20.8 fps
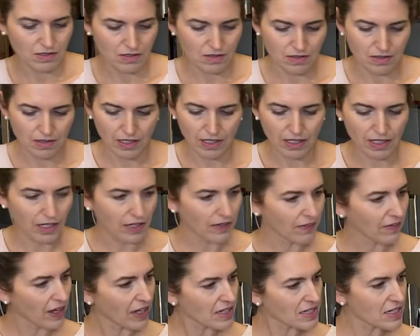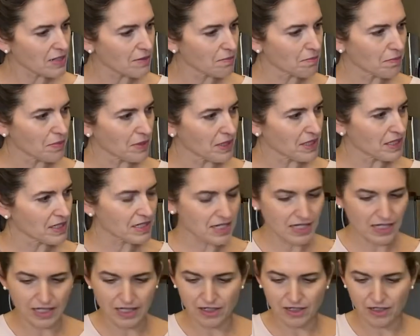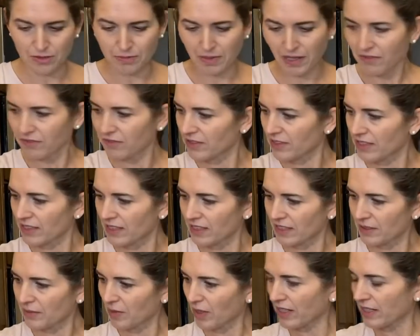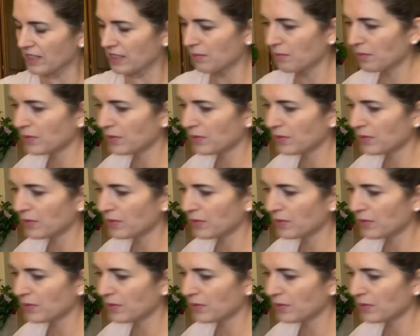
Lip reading: And I got some beans here, but I really wanted to put